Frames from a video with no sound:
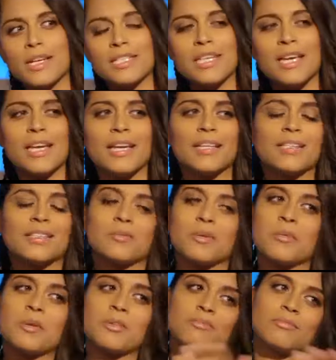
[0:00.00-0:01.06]
of my day, and
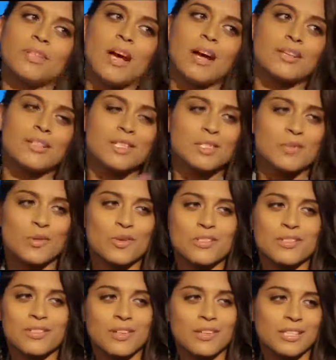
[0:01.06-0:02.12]
maybe I'll talk to this
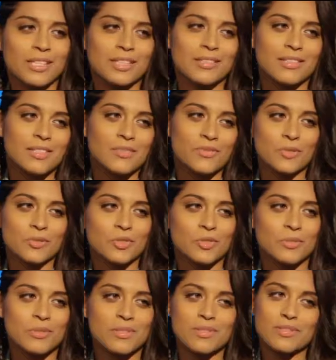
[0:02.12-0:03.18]
person, I'll eat these Fruit
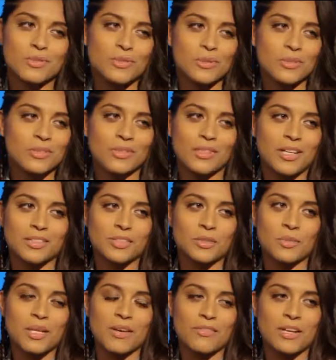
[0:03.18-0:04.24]
Loops, cool, I'll
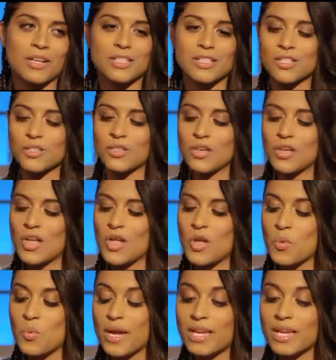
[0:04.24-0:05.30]
do whatever I need to do.
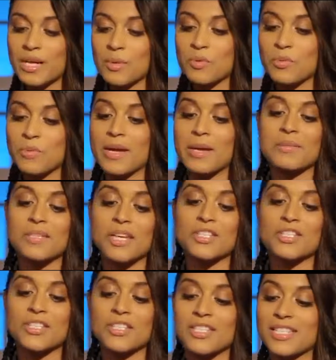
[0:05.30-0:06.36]
Waking up with my
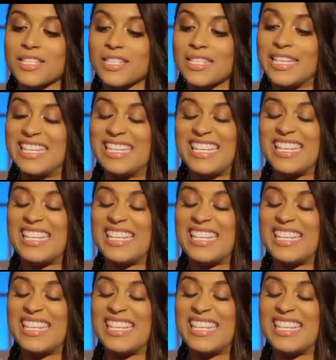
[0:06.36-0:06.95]
obsession is